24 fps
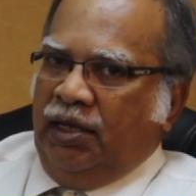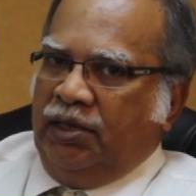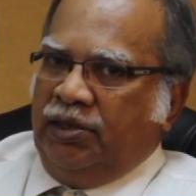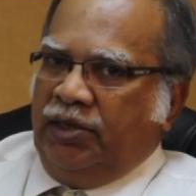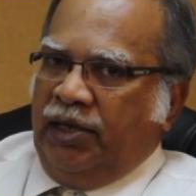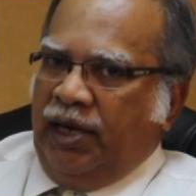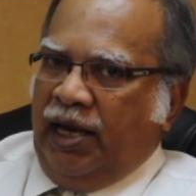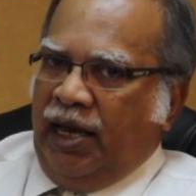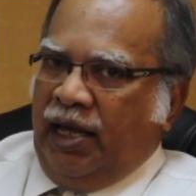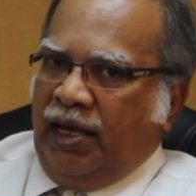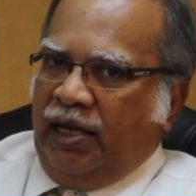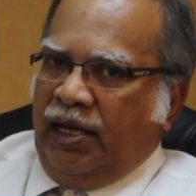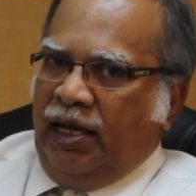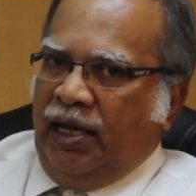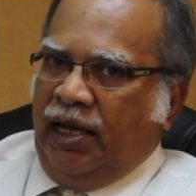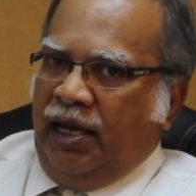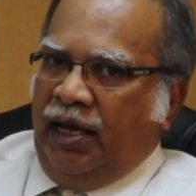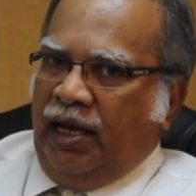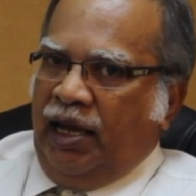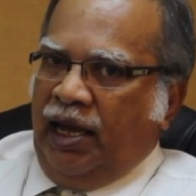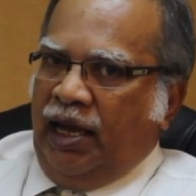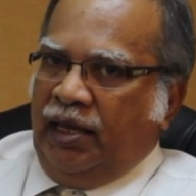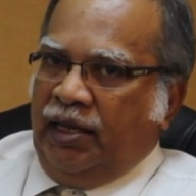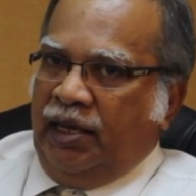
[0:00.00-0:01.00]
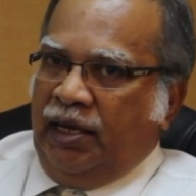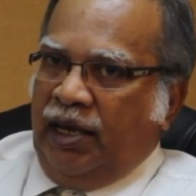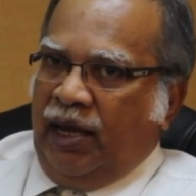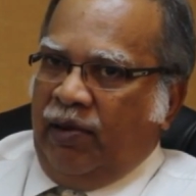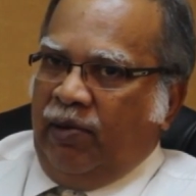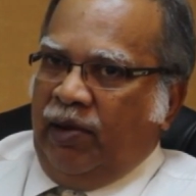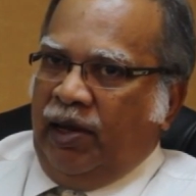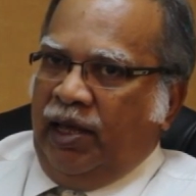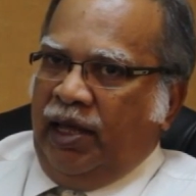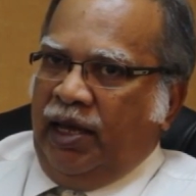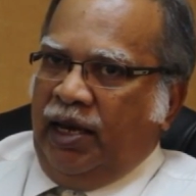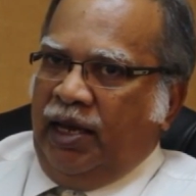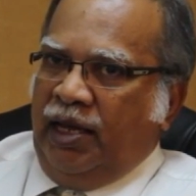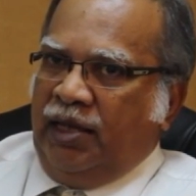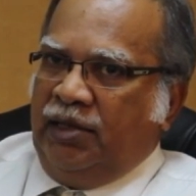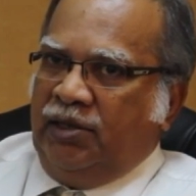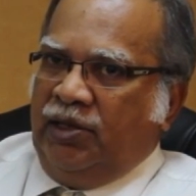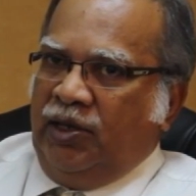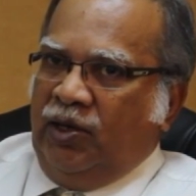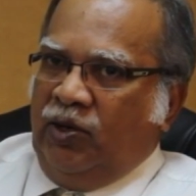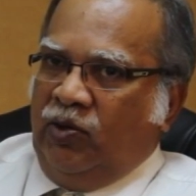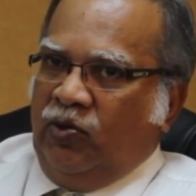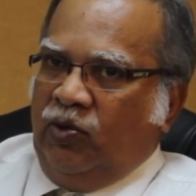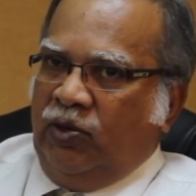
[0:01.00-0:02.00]
Sri Lanka and the Tamil
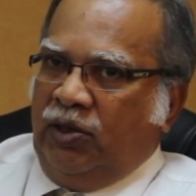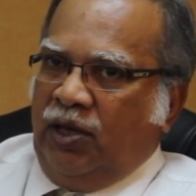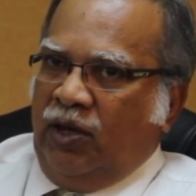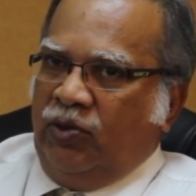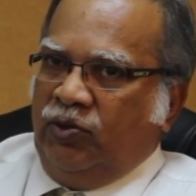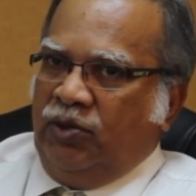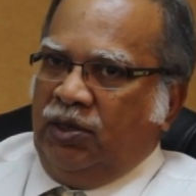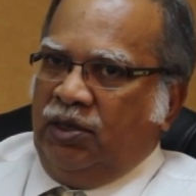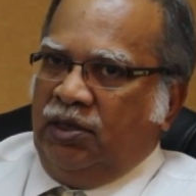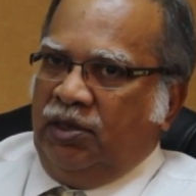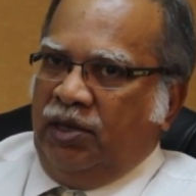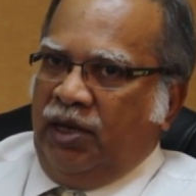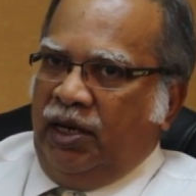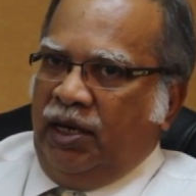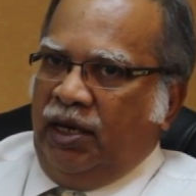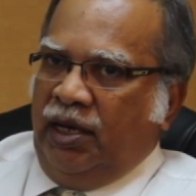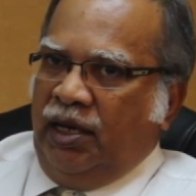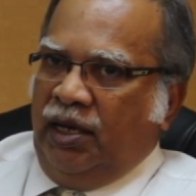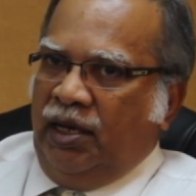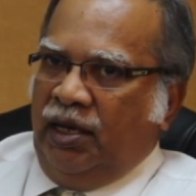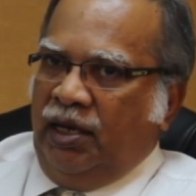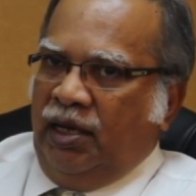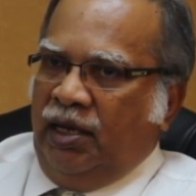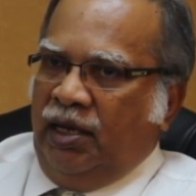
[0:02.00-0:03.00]
areas in 2003,